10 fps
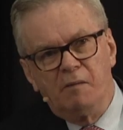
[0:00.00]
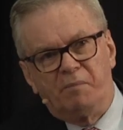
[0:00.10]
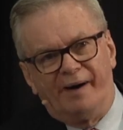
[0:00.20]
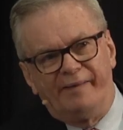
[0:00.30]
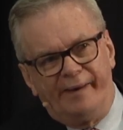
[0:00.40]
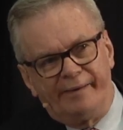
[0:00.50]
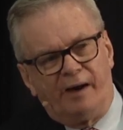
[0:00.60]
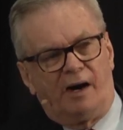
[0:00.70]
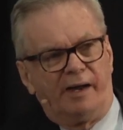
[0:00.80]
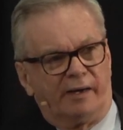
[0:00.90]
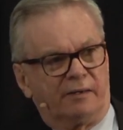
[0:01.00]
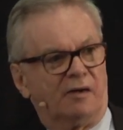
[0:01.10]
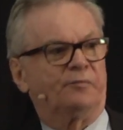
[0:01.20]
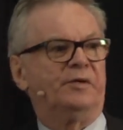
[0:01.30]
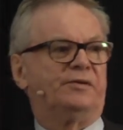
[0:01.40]
By then, I had
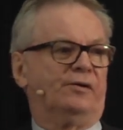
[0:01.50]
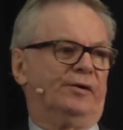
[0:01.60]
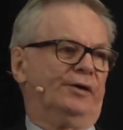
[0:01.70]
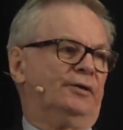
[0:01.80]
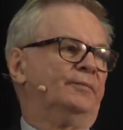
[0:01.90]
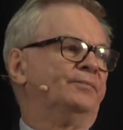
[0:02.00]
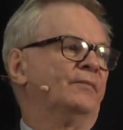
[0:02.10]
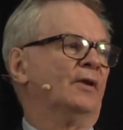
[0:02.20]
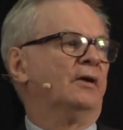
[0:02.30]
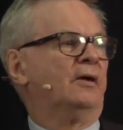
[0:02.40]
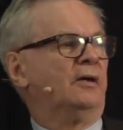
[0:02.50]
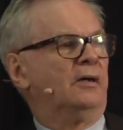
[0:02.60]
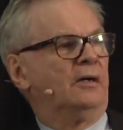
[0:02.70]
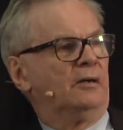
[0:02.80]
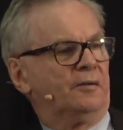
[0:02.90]
enough material
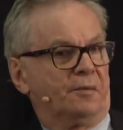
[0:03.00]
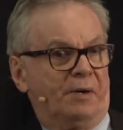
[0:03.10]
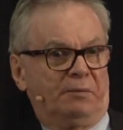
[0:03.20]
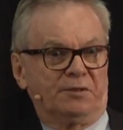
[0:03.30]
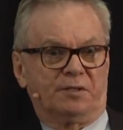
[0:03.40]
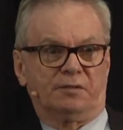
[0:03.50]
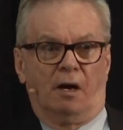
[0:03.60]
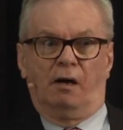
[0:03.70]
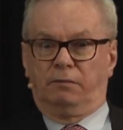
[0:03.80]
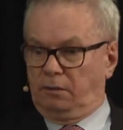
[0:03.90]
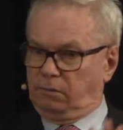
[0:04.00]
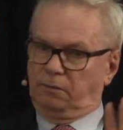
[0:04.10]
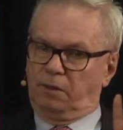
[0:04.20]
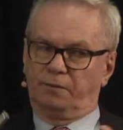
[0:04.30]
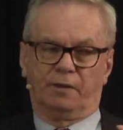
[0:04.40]
that the publisher said, oh, whoa, whoa,
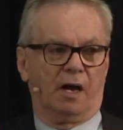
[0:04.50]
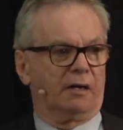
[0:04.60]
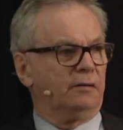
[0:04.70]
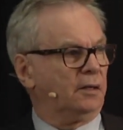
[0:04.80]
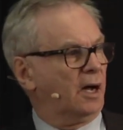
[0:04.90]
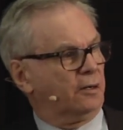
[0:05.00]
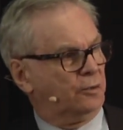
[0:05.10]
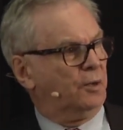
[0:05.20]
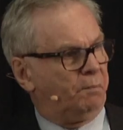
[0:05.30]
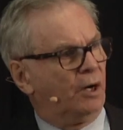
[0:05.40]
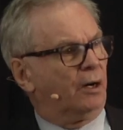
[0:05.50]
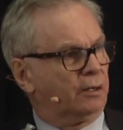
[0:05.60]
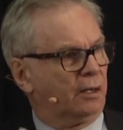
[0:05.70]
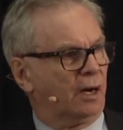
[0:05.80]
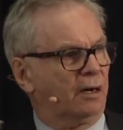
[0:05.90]
whoa, you gotta, you gotta do a book.
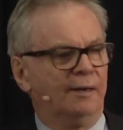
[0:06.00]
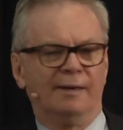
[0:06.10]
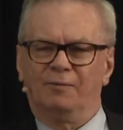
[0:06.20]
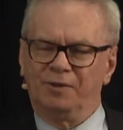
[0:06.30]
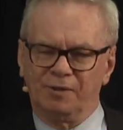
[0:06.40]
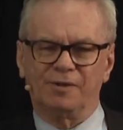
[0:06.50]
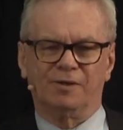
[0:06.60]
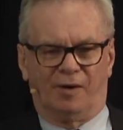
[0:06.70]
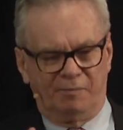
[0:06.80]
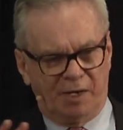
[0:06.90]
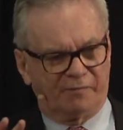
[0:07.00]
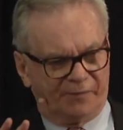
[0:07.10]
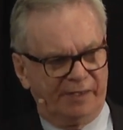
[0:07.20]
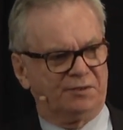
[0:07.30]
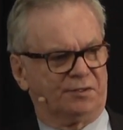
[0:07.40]
You gotta, oh, no, no, no, I'm not
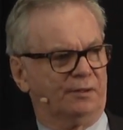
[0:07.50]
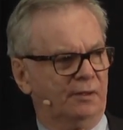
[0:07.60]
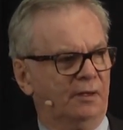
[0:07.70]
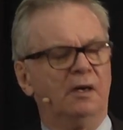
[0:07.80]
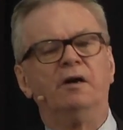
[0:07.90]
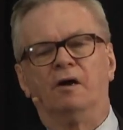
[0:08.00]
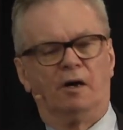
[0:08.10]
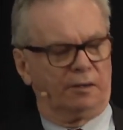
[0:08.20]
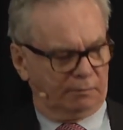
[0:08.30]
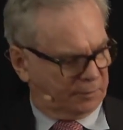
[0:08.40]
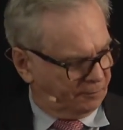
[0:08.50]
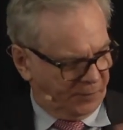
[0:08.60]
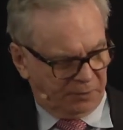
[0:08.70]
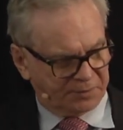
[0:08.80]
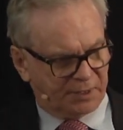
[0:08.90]
finished. No, no, you, the
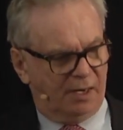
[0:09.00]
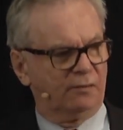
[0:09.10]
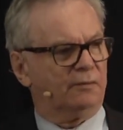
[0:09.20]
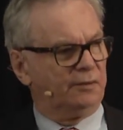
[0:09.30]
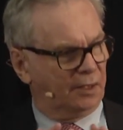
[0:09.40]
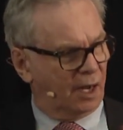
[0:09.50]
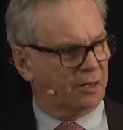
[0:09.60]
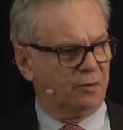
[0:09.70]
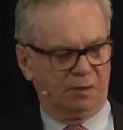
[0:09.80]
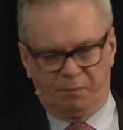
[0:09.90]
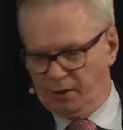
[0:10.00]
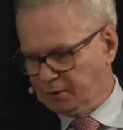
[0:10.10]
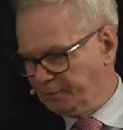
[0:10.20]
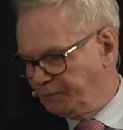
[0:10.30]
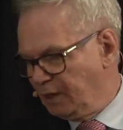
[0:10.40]
film's out, you gotta do a book.